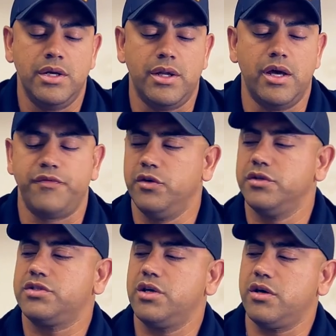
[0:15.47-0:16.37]
Now, if you
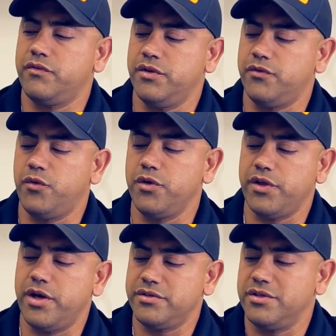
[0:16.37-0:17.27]
notice, the Autovent
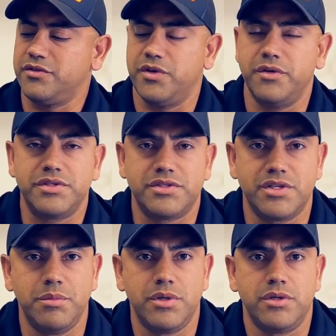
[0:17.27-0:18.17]
4000 is very
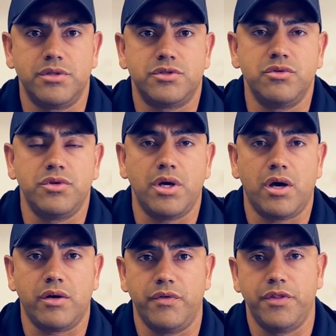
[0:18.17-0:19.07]
similar to the
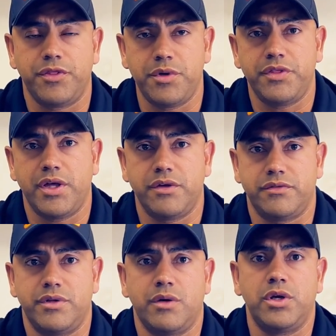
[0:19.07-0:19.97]
Autovent
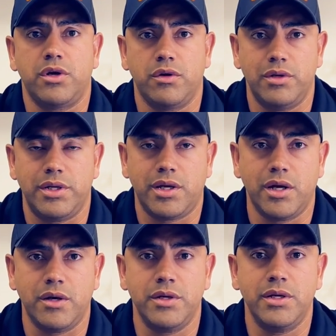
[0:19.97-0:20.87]
3000 that we currently
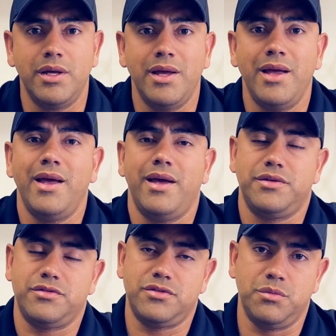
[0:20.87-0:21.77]
carry.
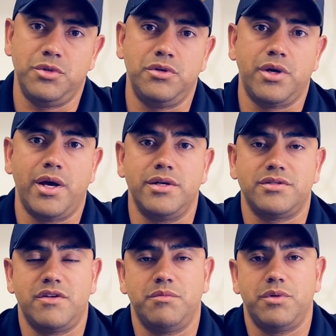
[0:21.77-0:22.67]
As some of you
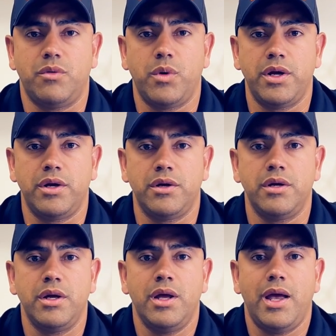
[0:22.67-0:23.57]
guys have been
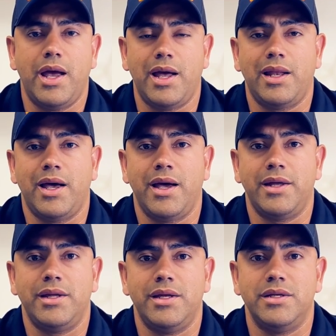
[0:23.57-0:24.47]
aware,
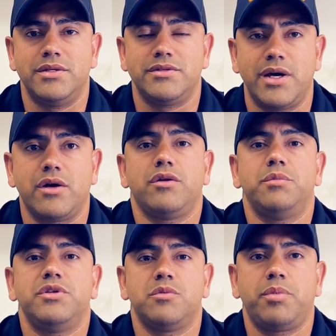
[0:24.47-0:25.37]
Allied is not going to
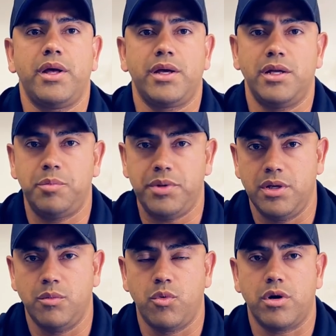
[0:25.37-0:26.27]
be supplying any
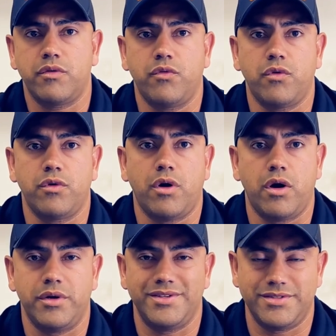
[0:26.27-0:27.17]
PM work for
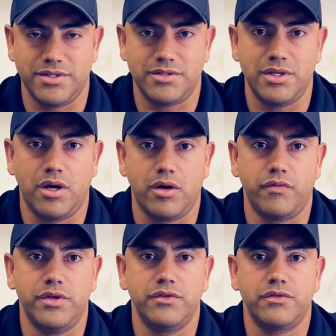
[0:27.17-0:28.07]
our existing
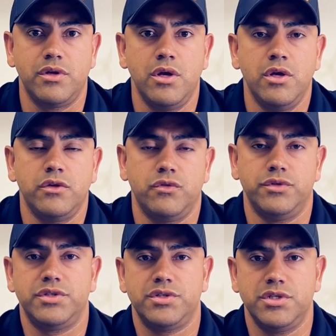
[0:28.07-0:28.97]
Autovents. So a
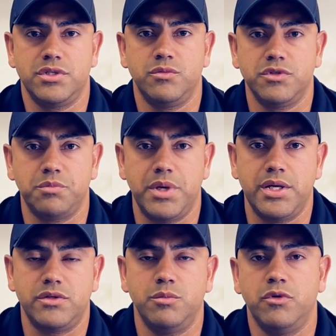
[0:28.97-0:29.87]
decision was
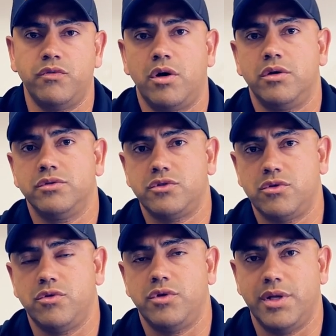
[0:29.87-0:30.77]
made to move on
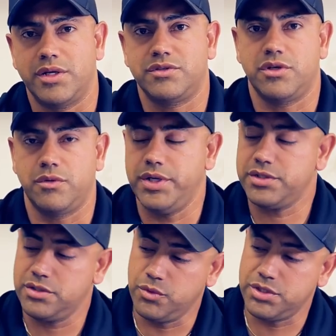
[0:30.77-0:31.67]
to the next
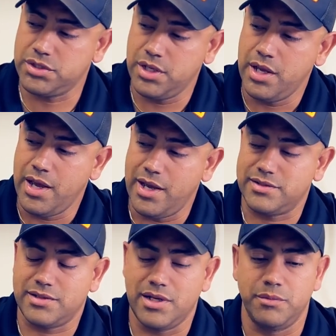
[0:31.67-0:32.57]
generation, which, as
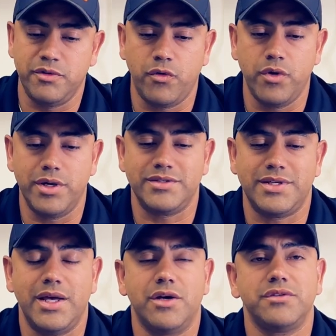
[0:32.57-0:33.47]
stated before, is
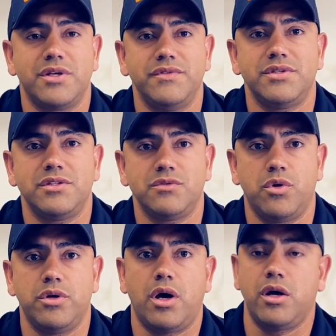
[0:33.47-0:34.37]
the
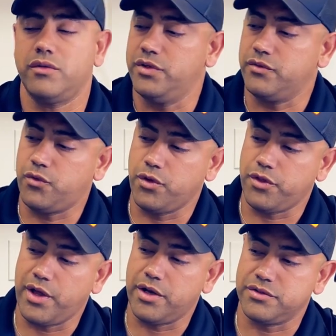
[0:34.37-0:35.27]
L761 Autovent
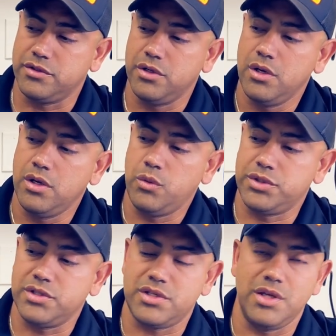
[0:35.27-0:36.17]
4000
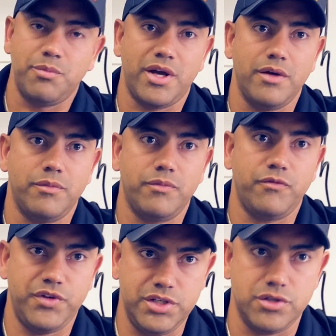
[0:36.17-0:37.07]
with the CPAP
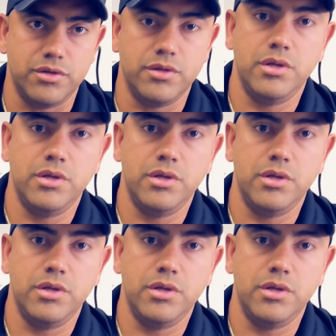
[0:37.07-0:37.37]
feature.